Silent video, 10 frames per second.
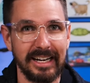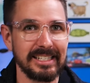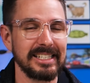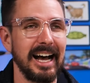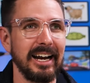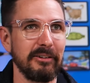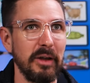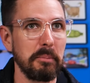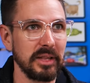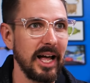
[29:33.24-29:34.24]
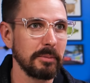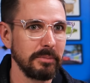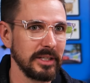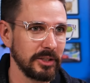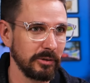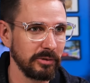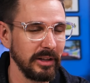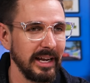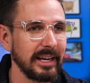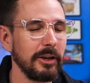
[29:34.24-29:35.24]
inside of a blockbuster
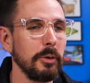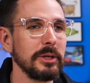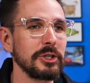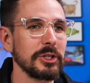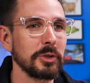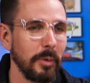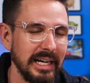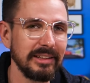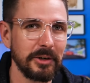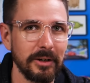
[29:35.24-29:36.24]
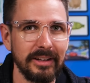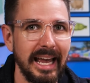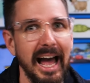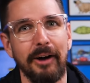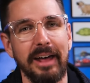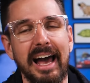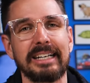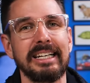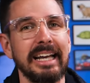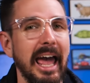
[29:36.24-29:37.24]
flick who is just quite literally out
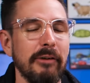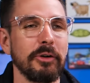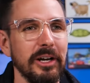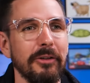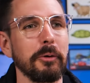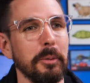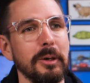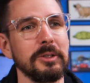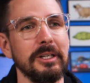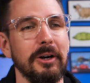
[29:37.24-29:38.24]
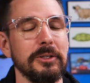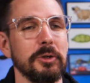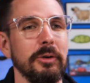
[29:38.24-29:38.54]
acting every other person on